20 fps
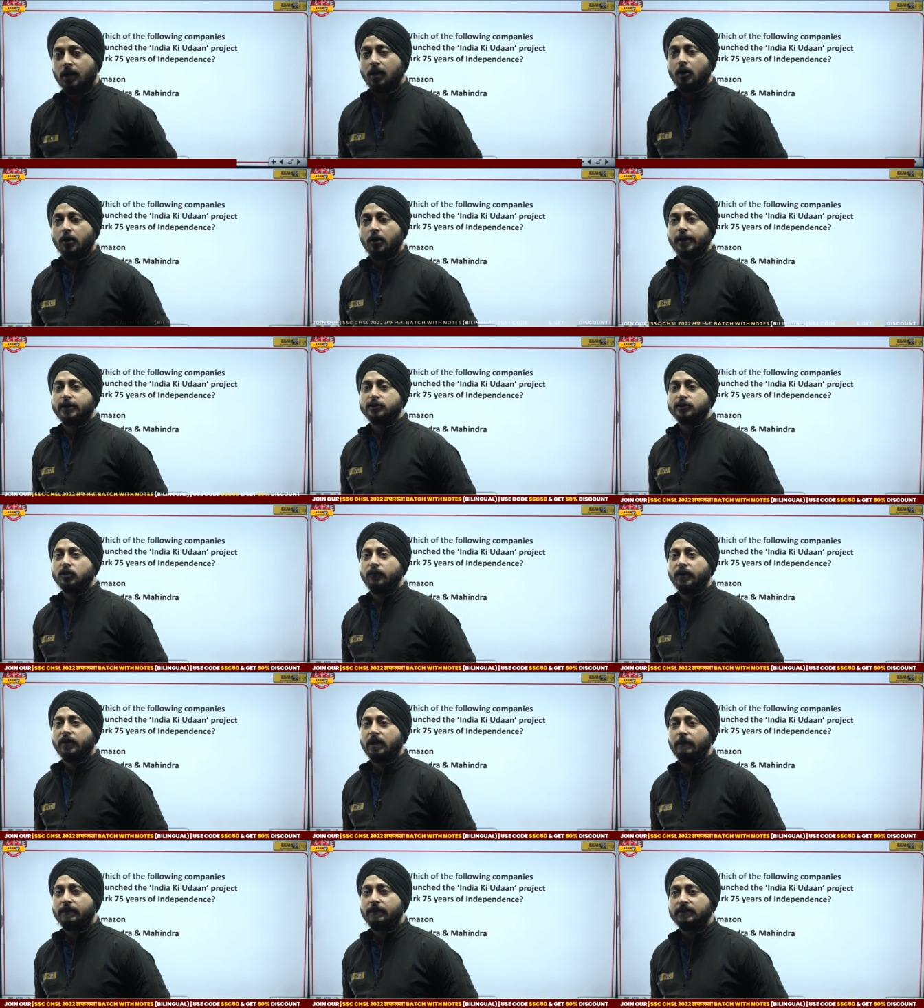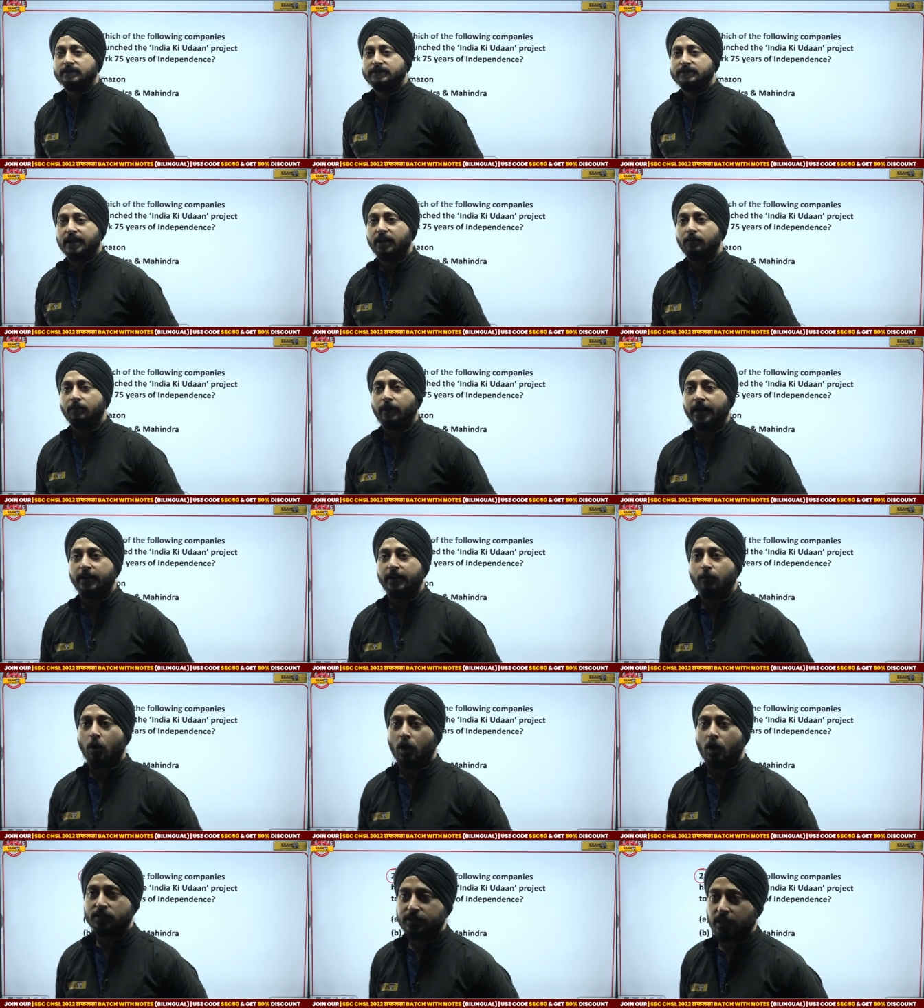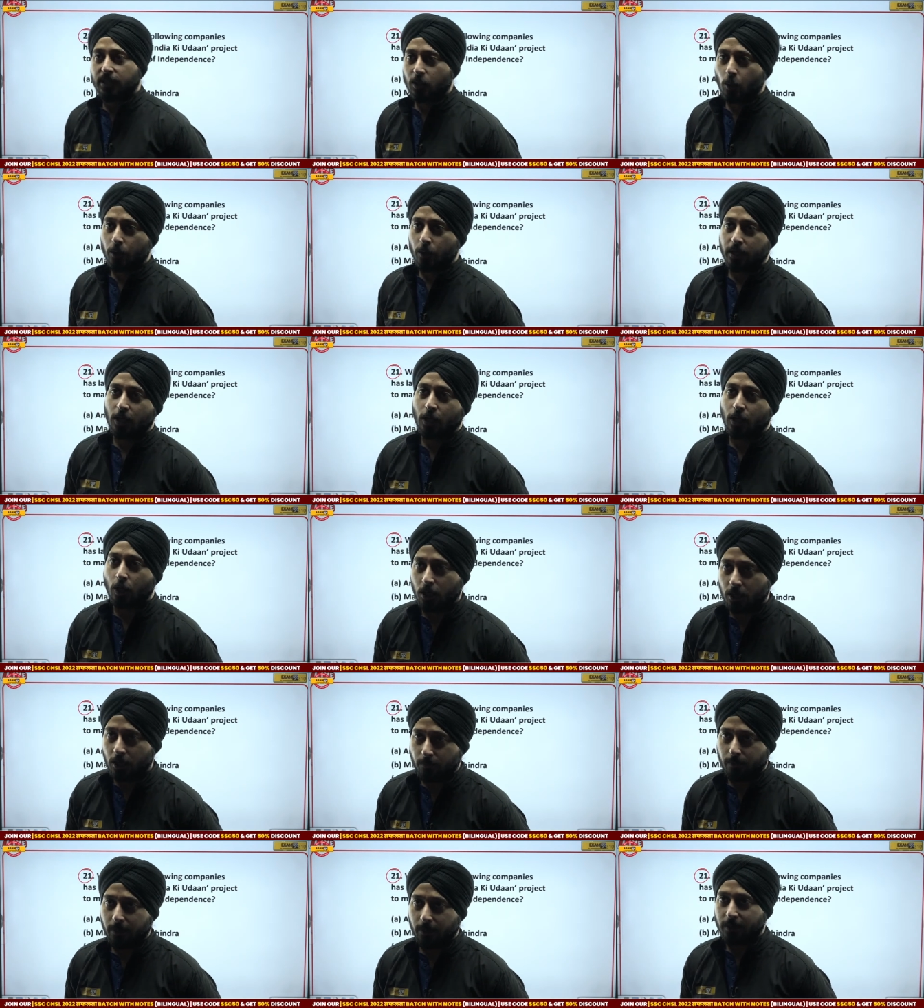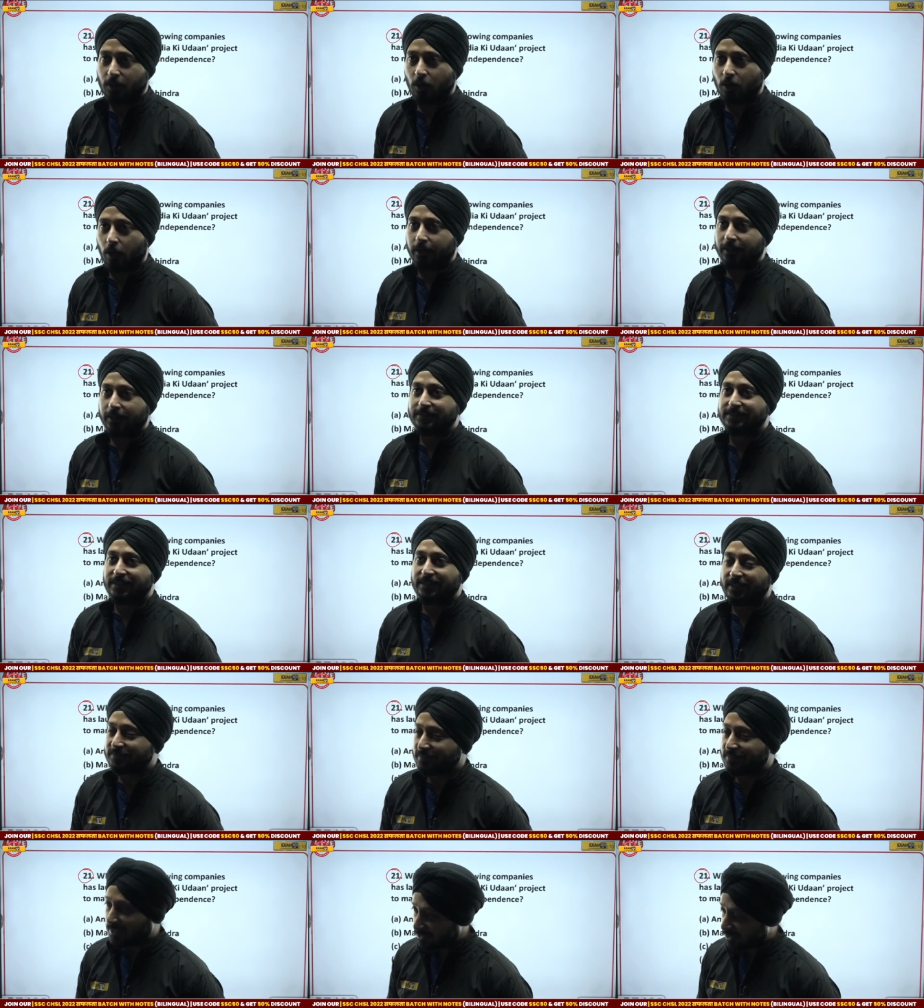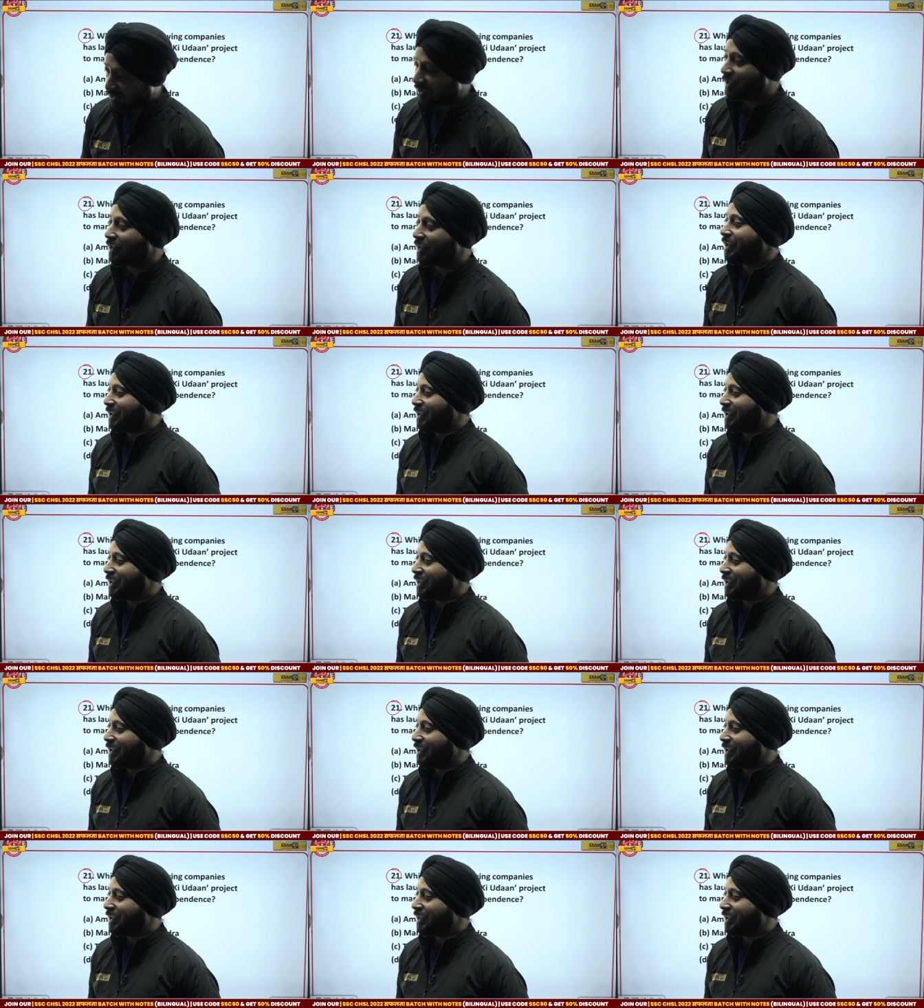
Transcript: Okay, so Vikramadit is saying my mocks are going good, but not in GS section.